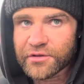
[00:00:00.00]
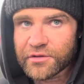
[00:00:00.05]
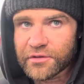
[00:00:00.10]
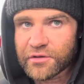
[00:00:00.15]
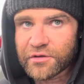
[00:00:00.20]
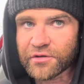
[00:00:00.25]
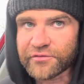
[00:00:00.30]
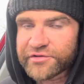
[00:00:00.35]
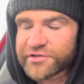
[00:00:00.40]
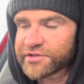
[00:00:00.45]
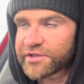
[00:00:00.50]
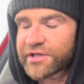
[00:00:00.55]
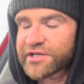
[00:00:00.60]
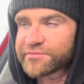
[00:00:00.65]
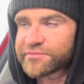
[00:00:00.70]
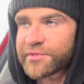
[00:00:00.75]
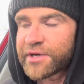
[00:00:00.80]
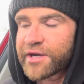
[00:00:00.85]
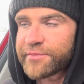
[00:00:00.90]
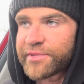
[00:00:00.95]
obviously
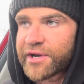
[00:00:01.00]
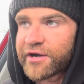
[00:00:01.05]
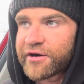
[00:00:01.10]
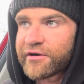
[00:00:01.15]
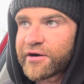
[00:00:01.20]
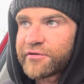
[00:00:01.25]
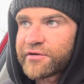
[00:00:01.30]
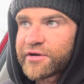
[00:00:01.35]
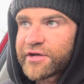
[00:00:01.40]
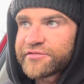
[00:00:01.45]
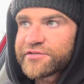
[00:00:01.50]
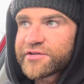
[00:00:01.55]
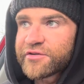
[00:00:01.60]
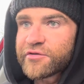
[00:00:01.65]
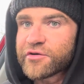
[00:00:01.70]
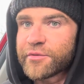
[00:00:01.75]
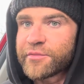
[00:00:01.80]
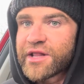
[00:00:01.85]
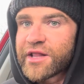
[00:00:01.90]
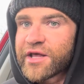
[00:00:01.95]
that's my background, I've still
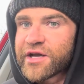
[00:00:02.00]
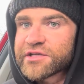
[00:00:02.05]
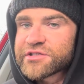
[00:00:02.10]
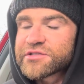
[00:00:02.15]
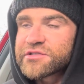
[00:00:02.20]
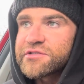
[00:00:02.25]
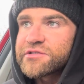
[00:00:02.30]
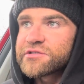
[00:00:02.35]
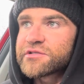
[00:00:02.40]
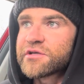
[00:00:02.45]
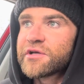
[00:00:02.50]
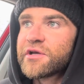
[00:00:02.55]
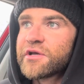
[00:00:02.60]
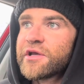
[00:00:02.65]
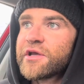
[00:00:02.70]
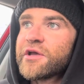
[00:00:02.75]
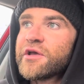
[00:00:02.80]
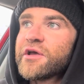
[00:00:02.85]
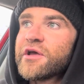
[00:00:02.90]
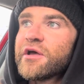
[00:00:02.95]
got my license.
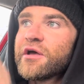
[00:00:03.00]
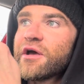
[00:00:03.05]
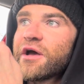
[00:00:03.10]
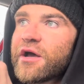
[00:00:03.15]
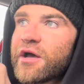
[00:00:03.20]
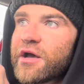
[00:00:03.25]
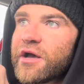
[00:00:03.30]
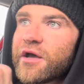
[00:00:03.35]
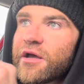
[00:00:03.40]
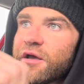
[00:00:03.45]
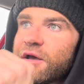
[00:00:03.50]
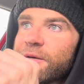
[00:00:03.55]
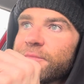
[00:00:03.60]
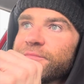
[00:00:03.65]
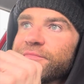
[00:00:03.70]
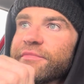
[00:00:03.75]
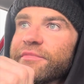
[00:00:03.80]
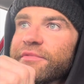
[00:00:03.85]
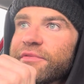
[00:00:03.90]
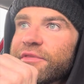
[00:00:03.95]

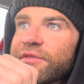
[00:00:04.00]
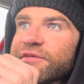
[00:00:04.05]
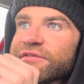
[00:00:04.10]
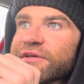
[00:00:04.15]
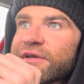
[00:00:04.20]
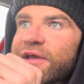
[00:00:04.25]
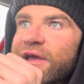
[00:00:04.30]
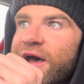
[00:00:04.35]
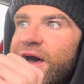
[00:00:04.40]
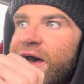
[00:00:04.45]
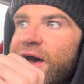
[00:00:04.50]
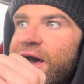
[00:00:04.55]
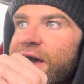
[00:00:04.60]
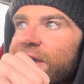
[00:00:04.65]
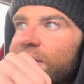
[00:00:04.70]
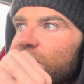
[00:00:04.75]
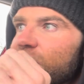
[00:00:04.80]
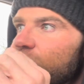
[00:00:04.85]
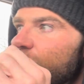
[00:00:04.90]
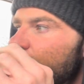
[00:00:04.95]
There's a
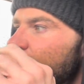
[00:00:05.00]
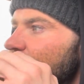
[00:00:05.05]
guy up